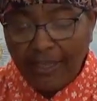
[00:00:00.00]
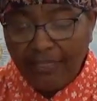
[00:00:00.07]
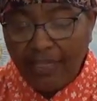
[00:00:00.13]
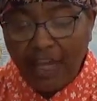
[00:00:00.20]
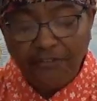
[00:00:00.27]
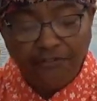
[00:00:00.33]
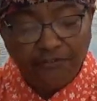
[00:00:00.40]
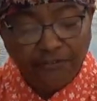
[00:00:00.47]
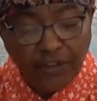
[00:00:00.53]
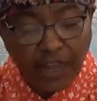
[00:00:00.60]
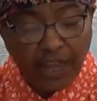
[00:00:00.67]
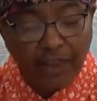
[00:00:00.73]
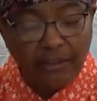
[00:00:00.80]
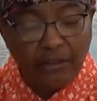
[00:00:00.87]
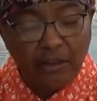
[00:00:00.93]
that
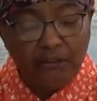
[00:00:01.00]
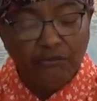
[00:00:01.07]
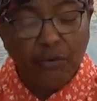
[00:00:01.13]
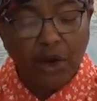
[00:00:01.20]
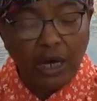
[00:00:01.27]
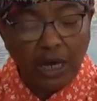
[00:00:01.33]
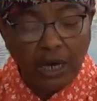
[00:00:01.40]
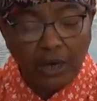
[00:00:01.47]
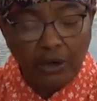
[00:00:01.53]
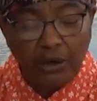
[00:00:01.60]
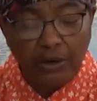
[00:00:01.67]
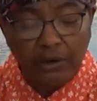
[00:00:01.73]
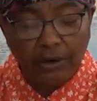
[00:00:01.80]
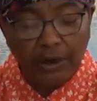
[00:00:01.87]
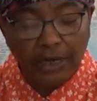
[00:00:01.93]
faint for
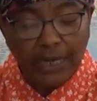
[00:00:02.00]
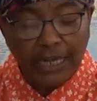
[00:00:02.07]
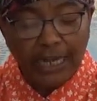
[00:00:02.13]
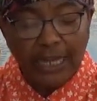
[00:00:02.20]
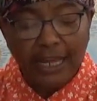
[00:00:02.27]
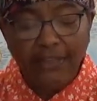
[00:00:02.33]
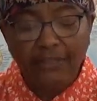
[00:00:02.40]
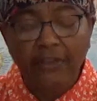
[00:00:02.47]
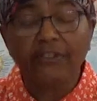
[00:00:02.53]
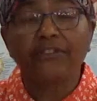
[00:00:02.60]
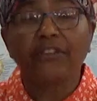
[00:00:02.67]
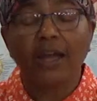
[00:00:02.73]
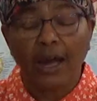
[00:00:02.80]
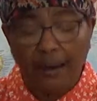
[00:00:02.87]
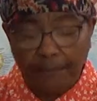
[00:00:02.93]
hunger in the
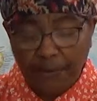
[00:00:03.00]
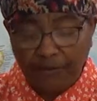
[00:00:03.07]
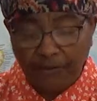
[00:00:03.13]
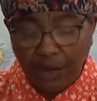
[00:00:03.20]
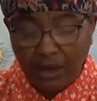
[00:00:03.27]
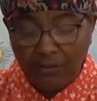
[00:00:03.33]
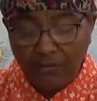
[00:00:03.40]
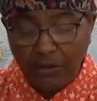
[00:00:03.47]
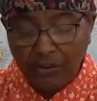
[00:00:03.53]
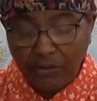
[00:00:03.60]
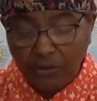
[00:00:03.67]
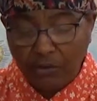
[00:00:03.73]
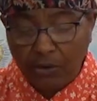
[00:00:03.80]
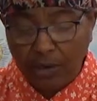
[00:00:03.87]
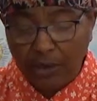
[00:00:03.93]
top of every
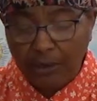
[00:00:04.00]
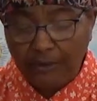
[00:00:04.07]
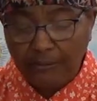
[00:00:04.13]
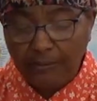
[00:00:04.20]
street.